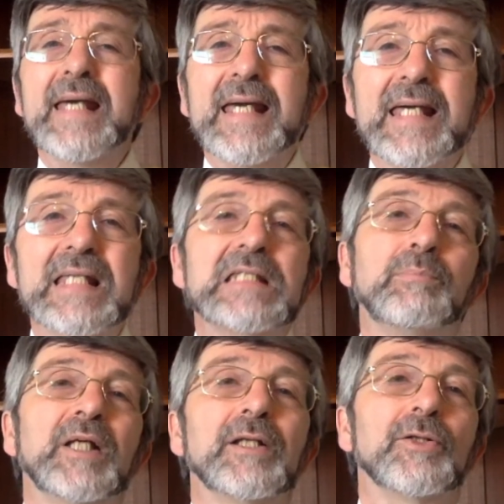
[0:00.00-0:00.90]
His
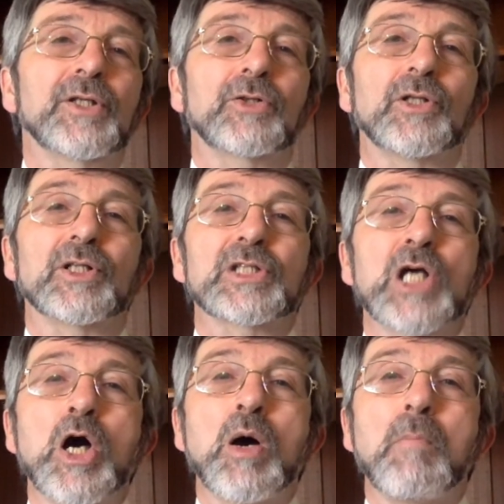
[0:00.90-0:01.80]
blood on the cross
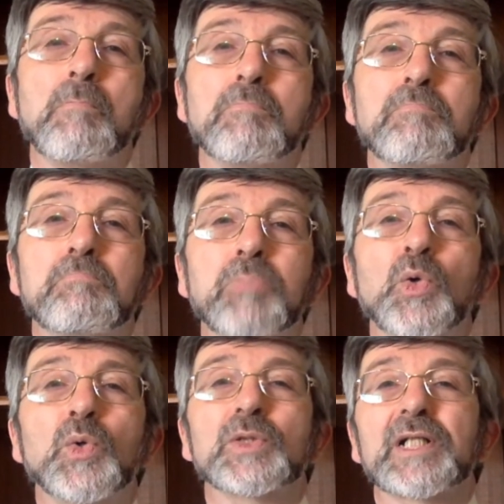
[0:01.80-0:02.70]

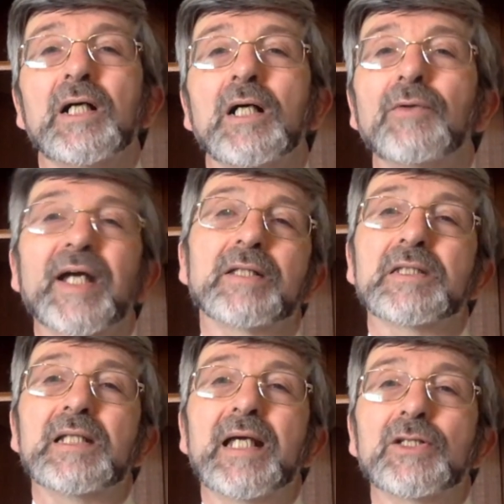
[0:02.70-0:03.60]
bought our
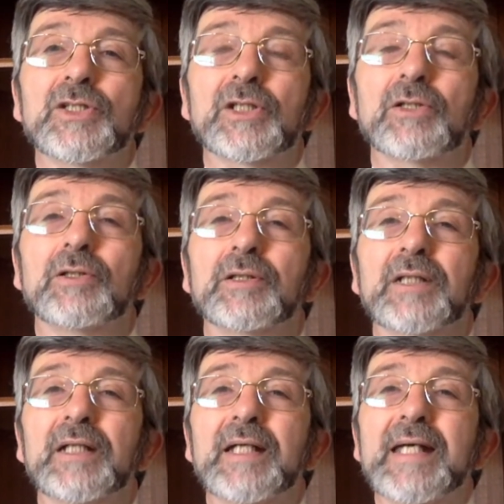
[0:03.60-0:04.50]
reconciliation to God.
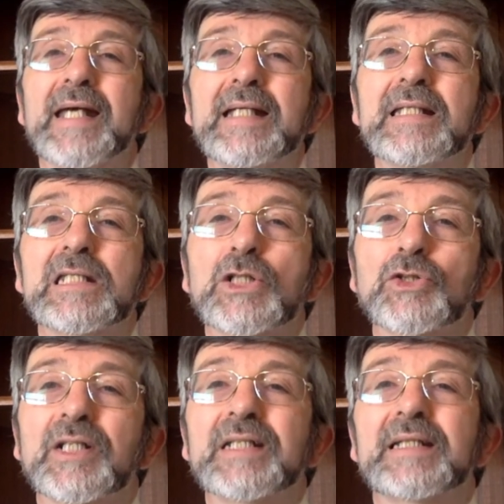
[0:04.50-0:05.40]
It is
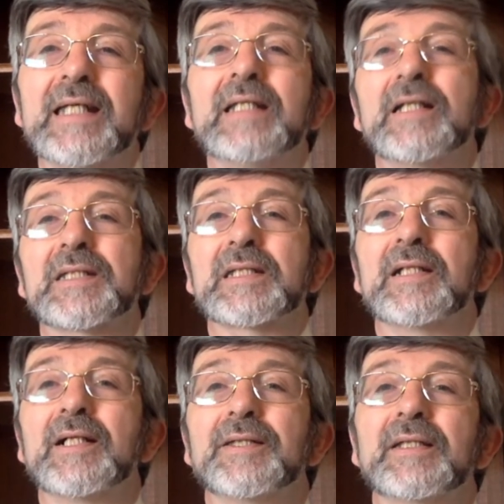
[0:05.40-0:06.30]
Christ in us
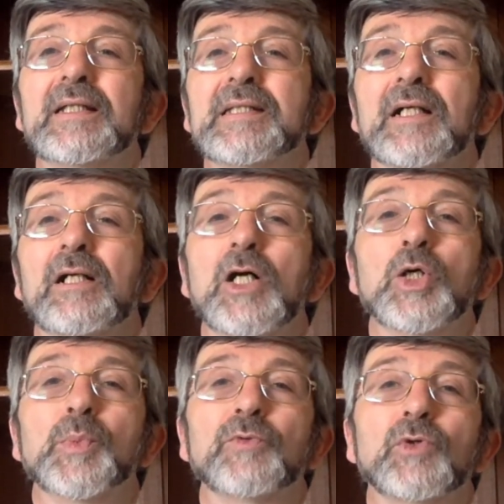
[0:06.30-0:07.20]
that is our
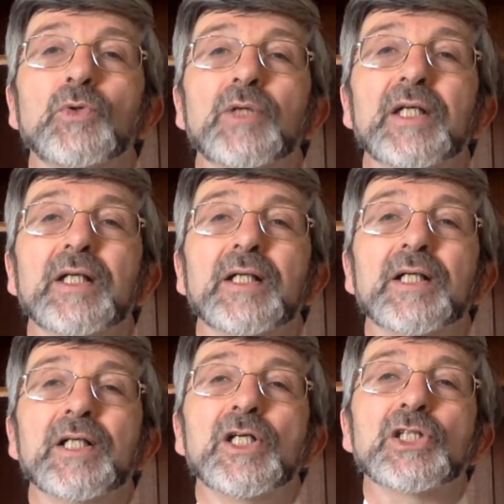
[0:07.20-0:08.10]
hope of glory.
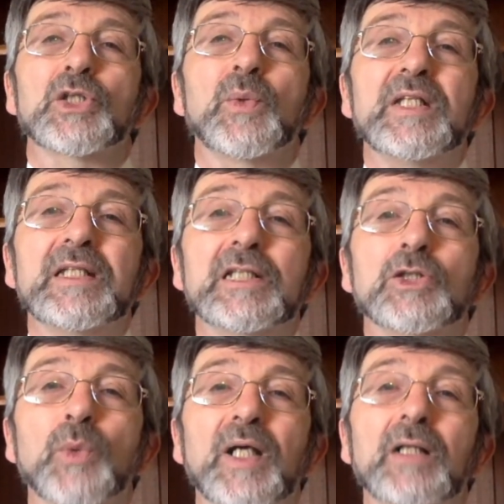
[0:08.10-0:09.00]
So we need to
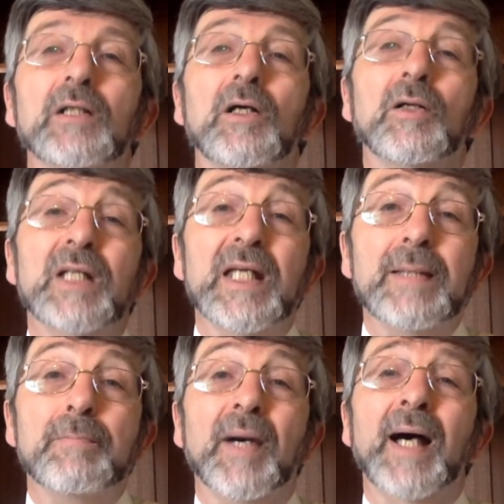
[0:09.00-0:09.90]
dwell on
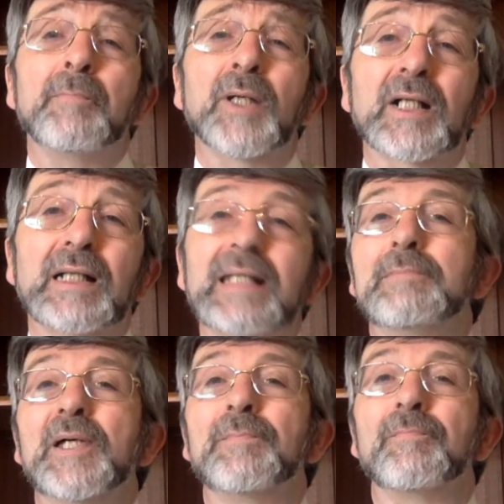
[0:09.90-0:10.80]
Him and proclaim
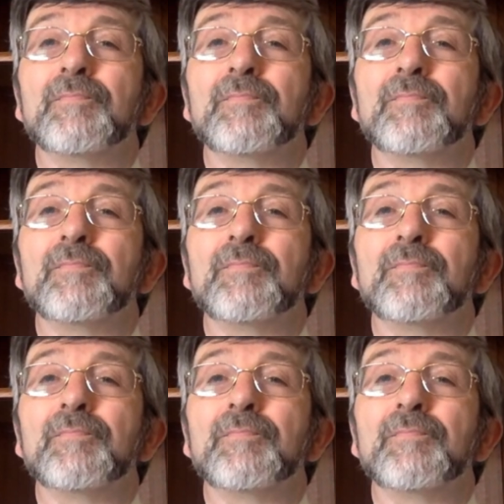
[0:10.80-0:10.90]
Him.